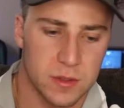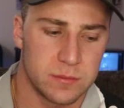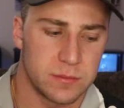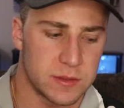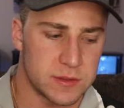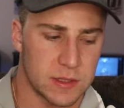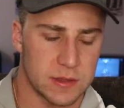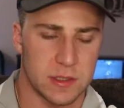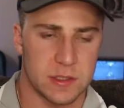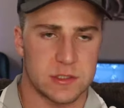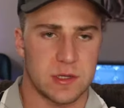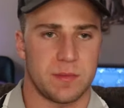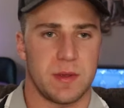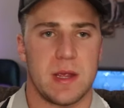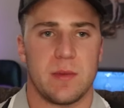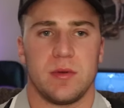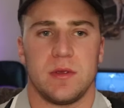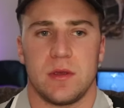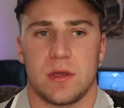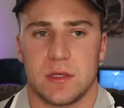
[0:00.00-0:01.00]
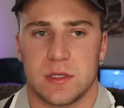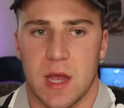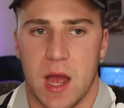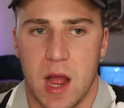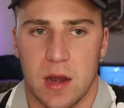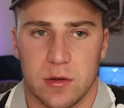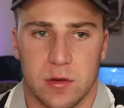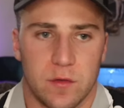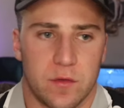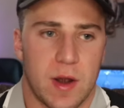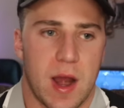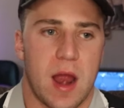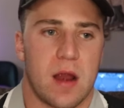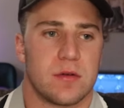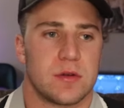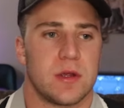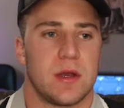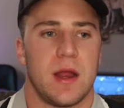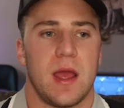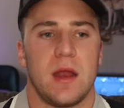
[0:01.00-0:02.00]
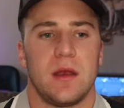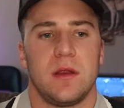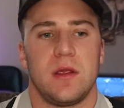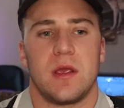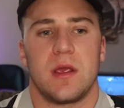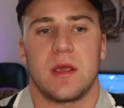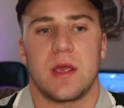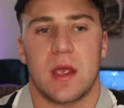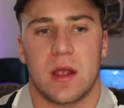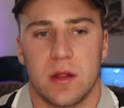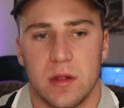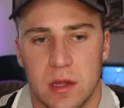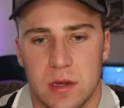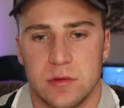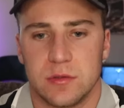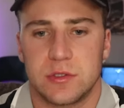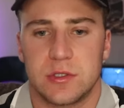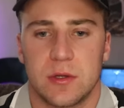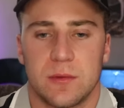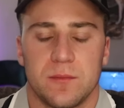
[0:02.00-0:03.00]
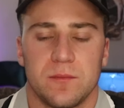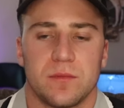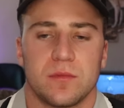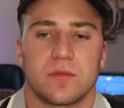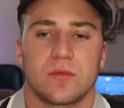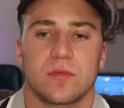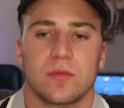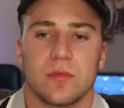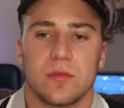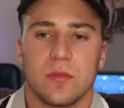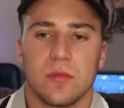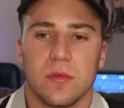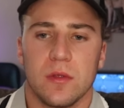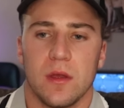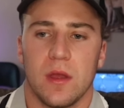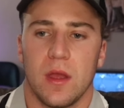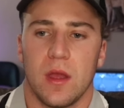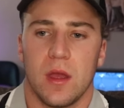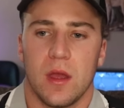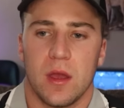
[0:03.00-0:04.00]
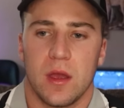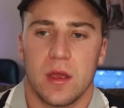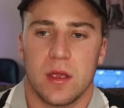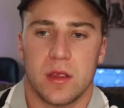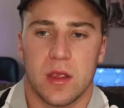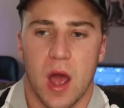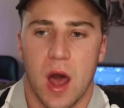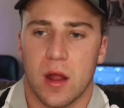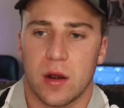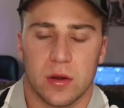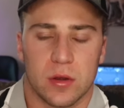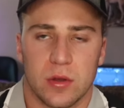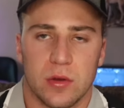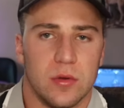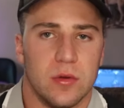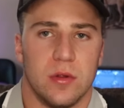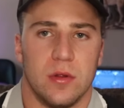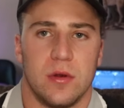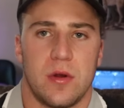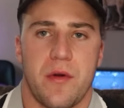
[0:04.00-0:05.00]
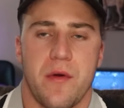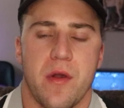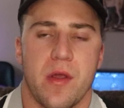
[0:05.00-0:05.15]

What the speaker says: But then there's the people you can talk to for hours on end. You can get close. Y'all are cool.